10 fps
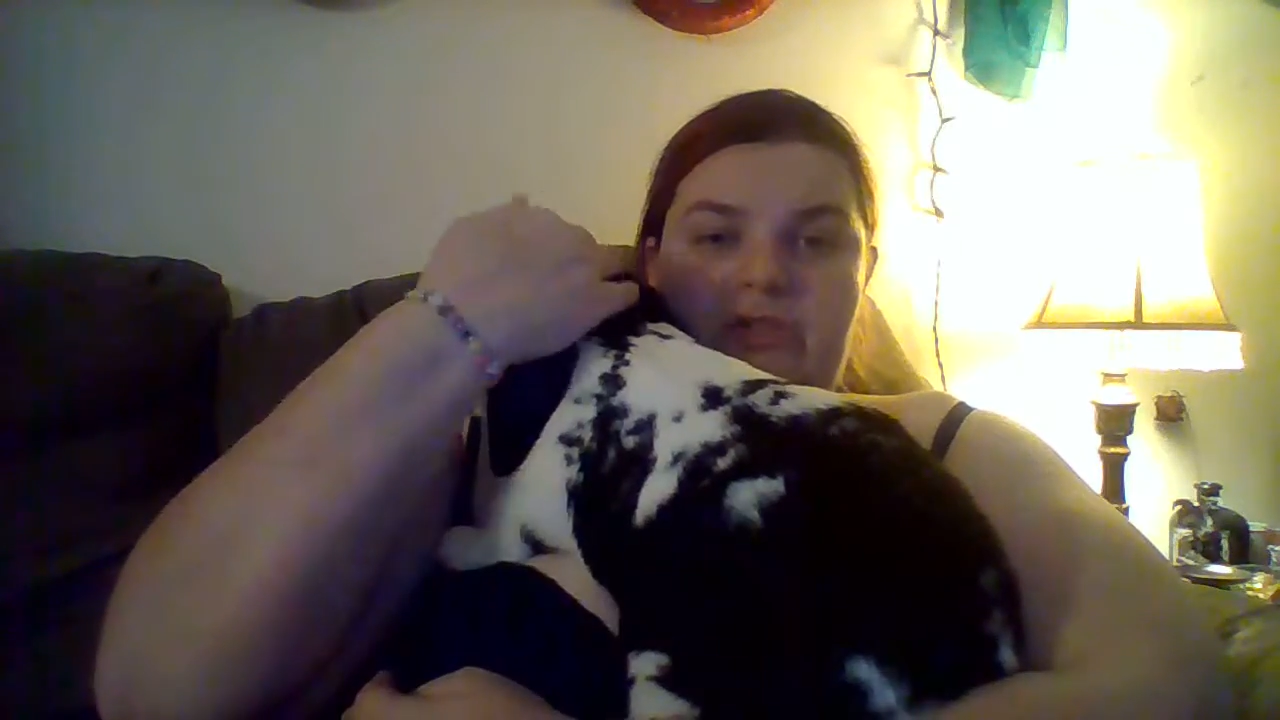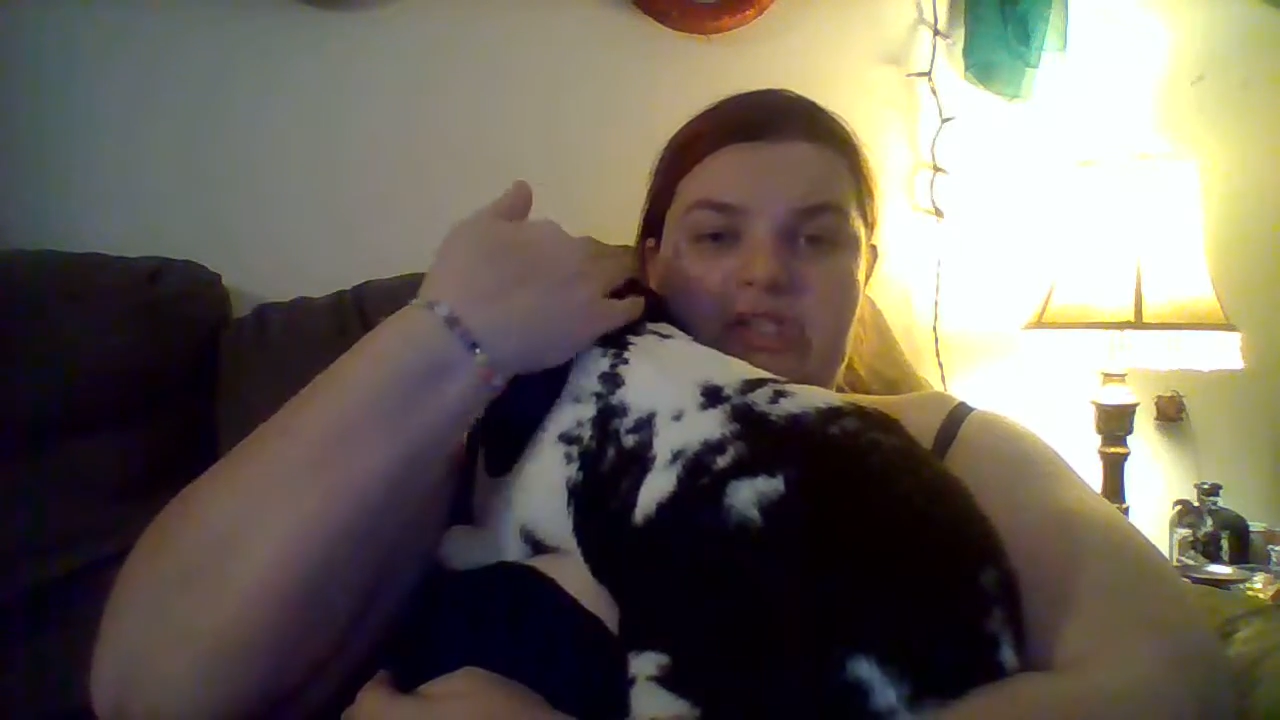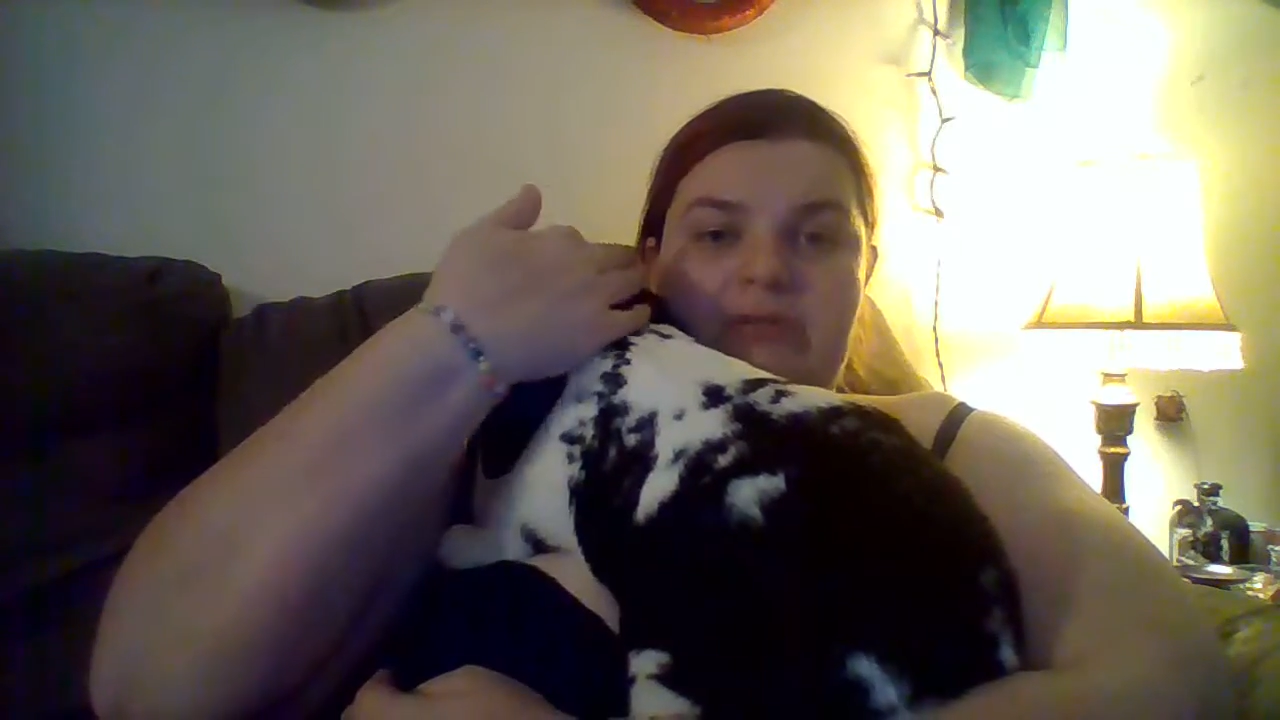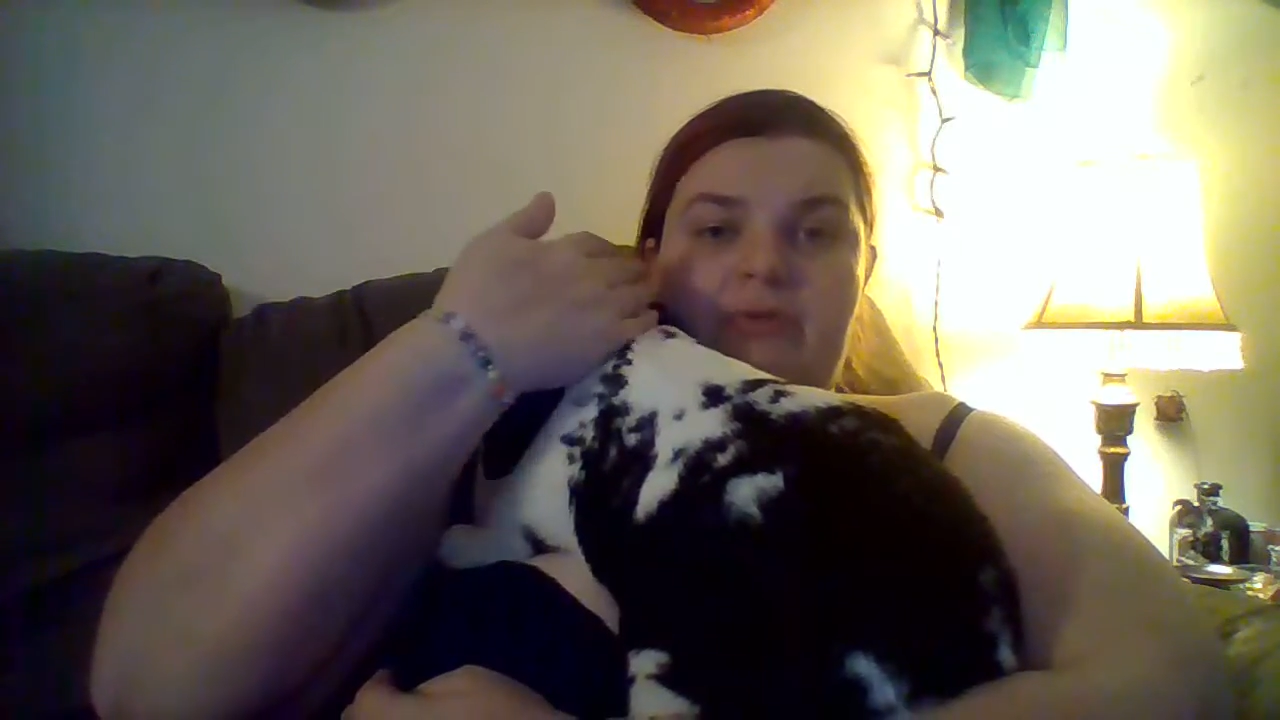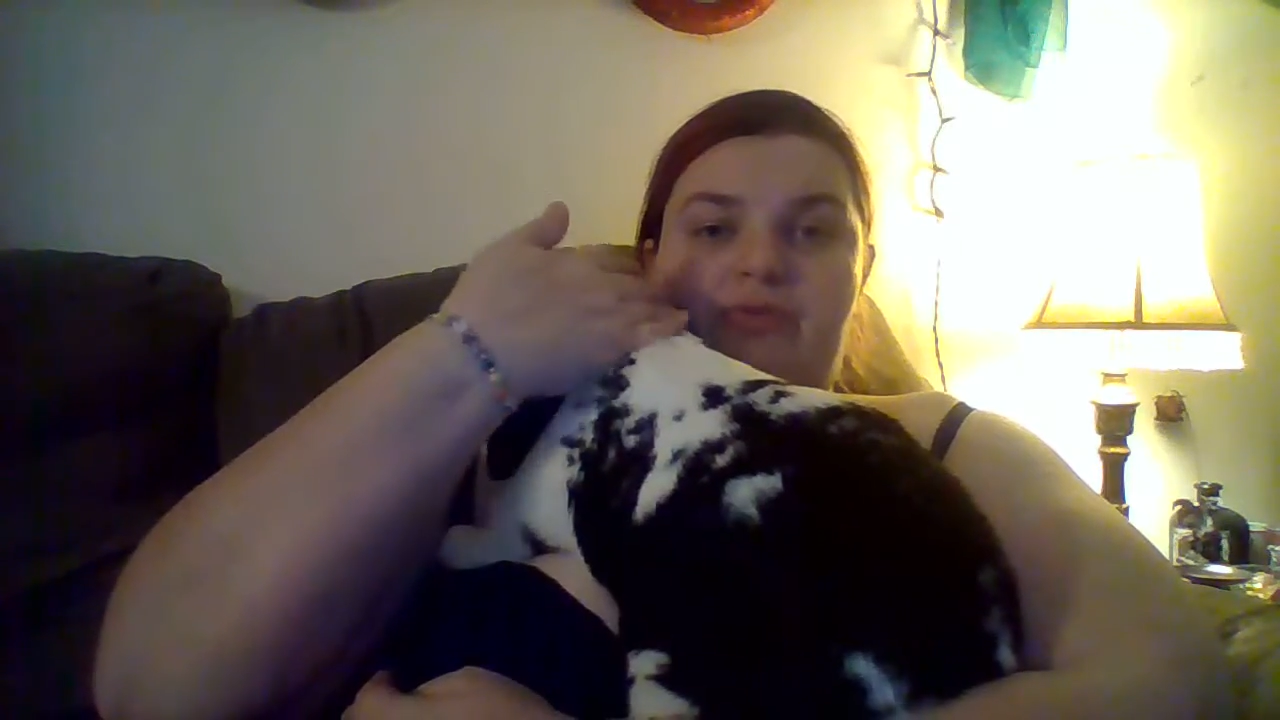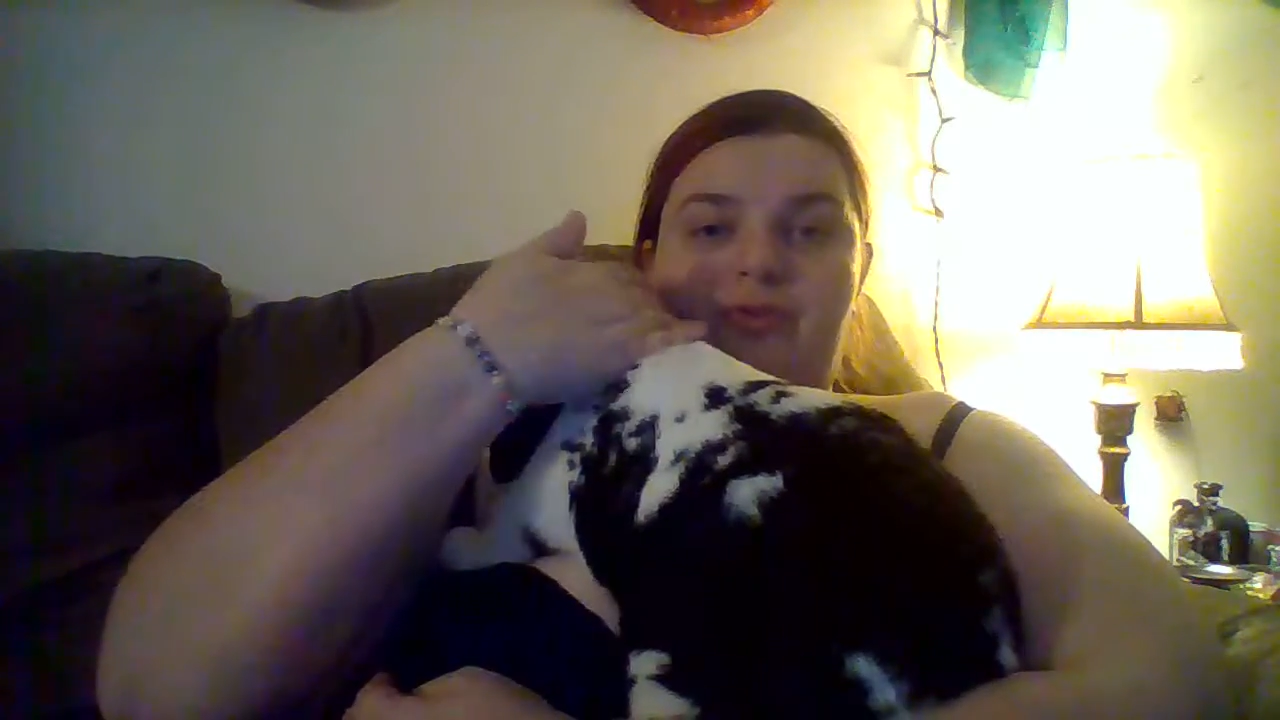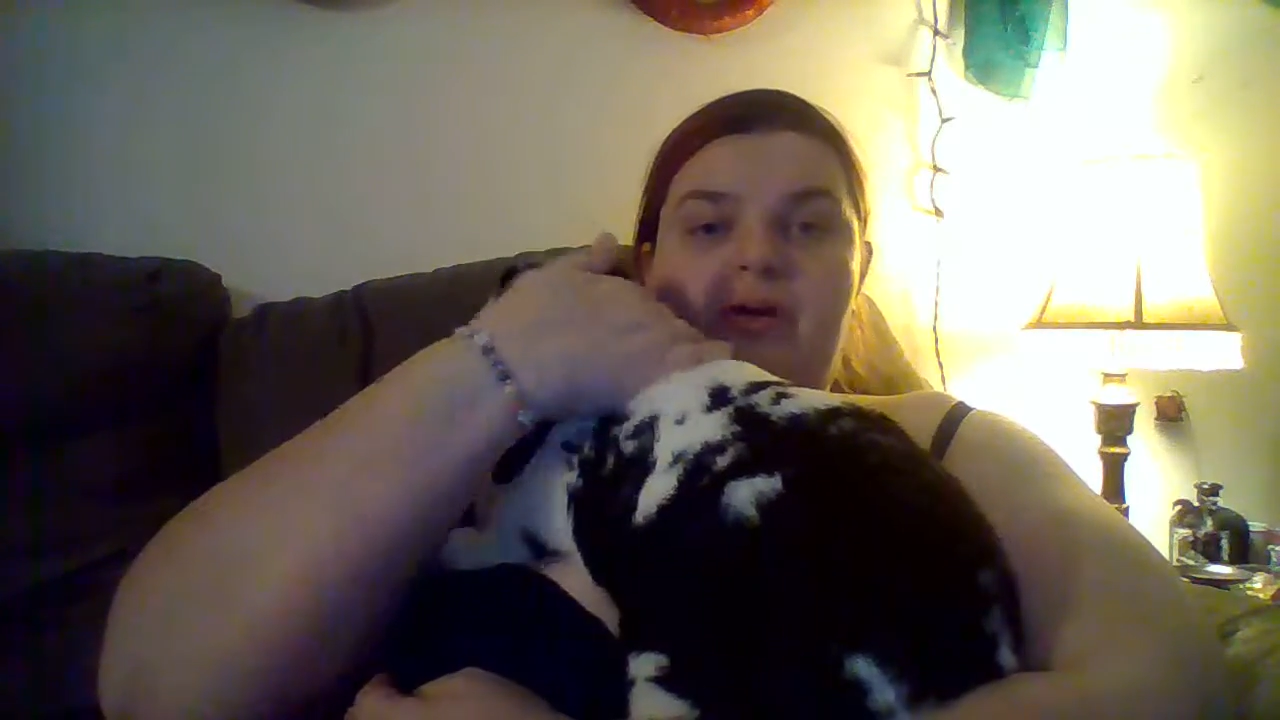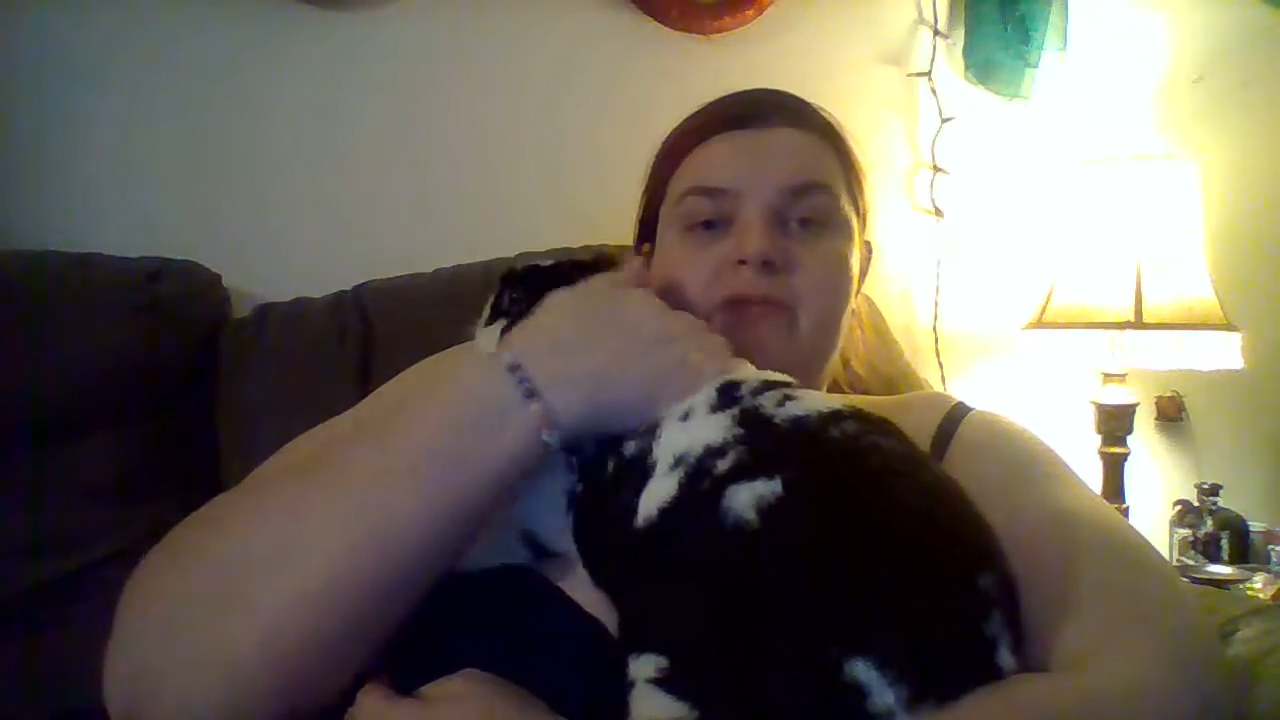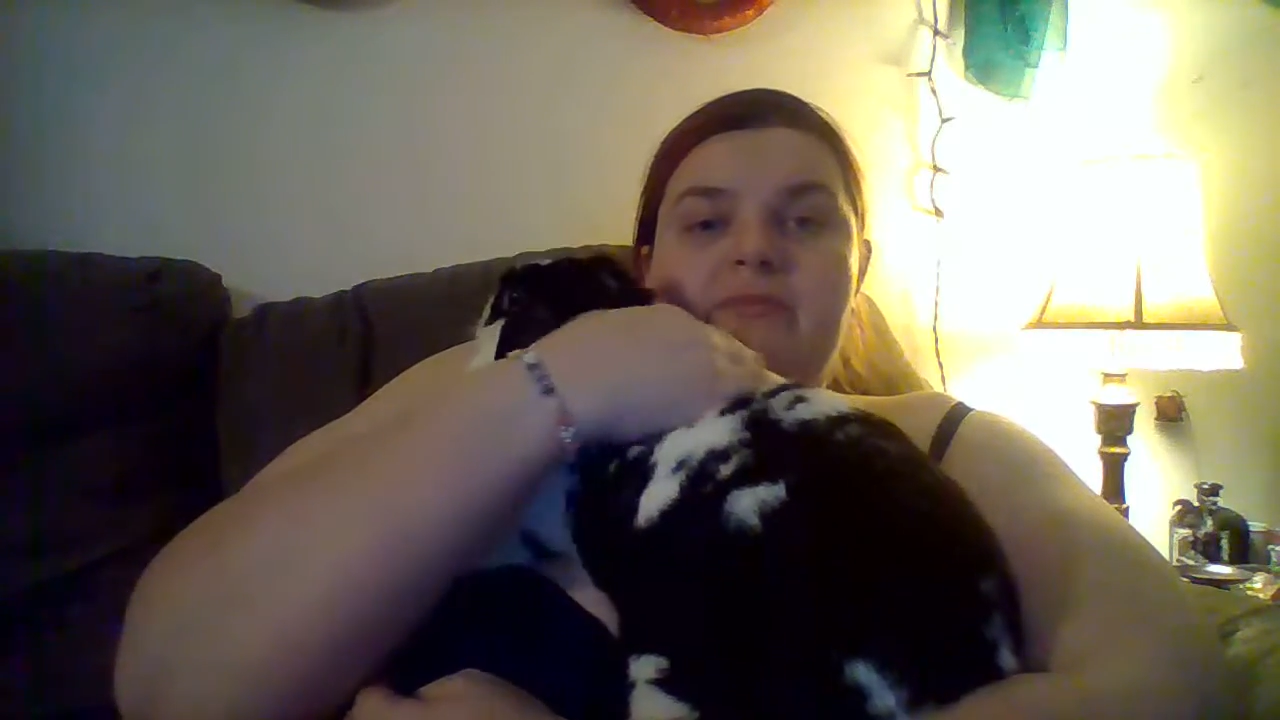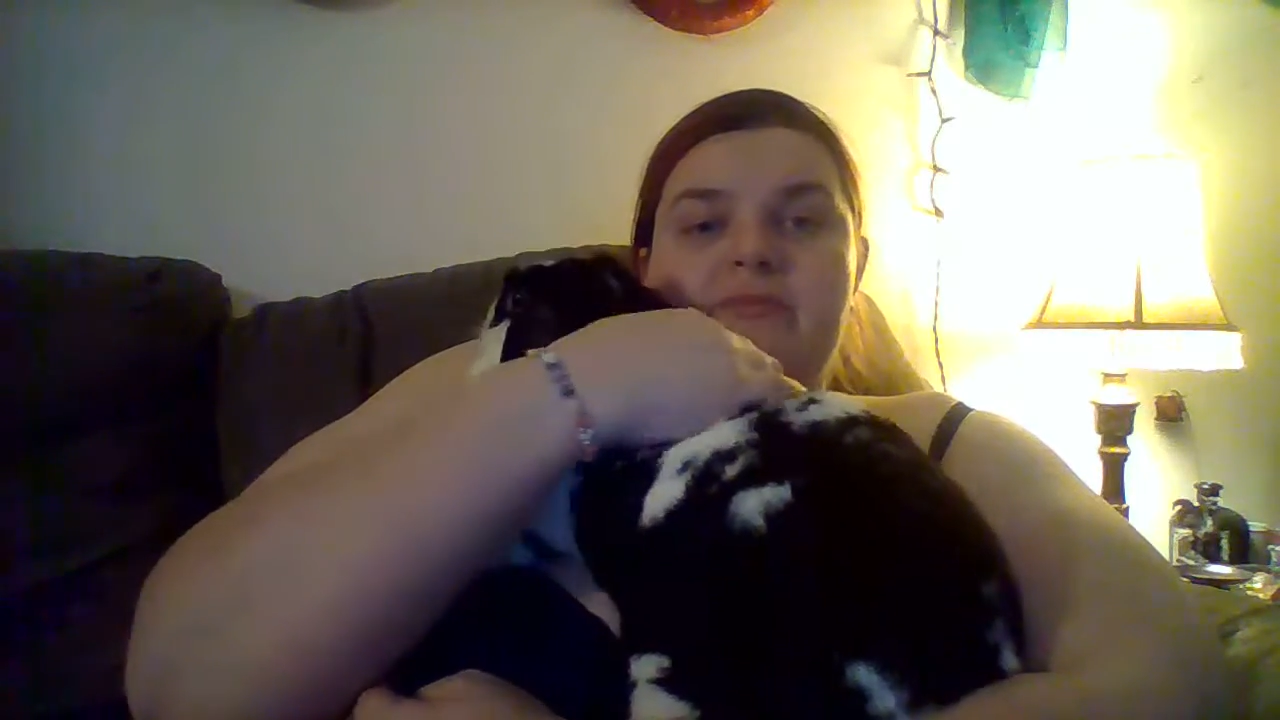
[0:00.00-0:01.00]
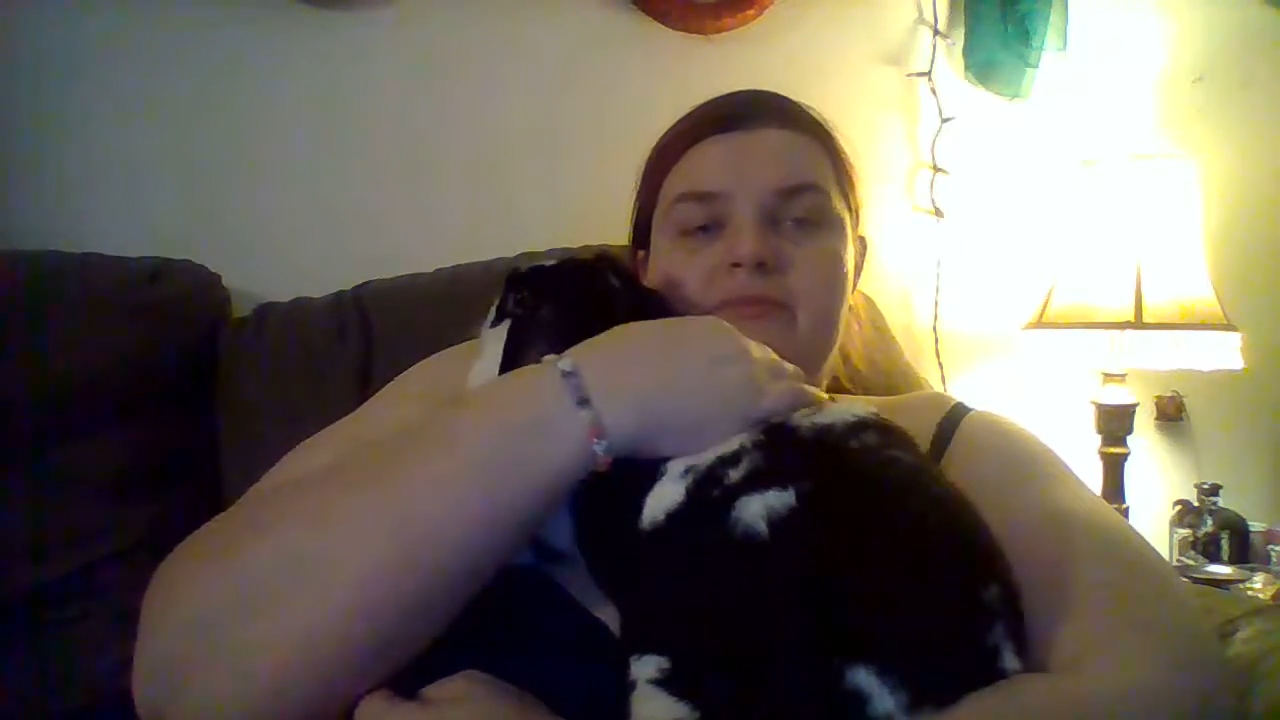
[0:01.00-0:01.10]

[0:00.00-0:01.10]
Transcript: she was from.